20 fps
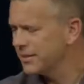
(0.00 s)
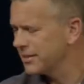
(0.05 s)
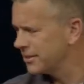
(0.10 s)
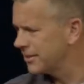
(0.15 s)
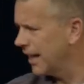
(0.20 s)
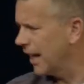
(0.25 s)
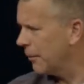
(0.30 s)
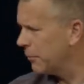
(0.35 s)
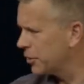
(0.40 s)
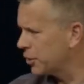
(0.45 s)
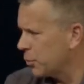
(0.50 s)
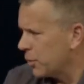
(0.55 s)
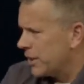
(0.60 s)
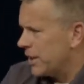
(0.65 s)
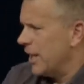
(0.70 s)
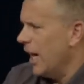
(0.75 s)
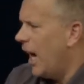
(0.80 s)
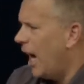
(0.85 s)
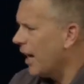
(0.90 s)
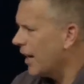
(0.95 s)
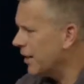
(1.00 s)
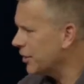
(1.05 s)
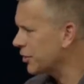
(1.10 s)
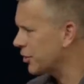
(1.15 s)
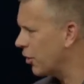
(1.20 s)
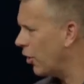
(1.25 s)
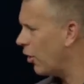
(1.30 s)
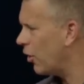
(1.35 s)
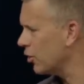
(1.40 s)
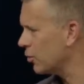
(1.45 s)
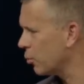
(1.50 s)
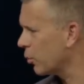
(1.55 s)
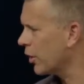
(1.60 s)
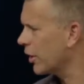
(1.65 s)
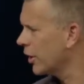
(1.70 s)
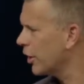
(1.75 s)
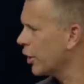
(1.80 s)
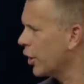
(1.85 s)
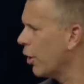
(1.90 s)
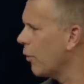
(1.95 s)
established, what God has called, we're
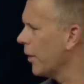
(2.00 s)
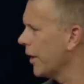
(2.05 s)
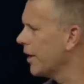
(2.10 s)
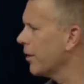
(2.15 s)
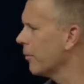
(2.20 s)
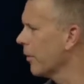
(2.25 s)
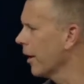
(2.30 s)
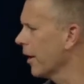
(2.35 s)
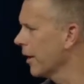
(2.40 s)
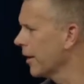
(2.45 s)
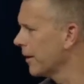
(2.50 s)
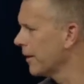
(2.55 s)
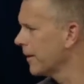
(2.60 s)
going to go anyway."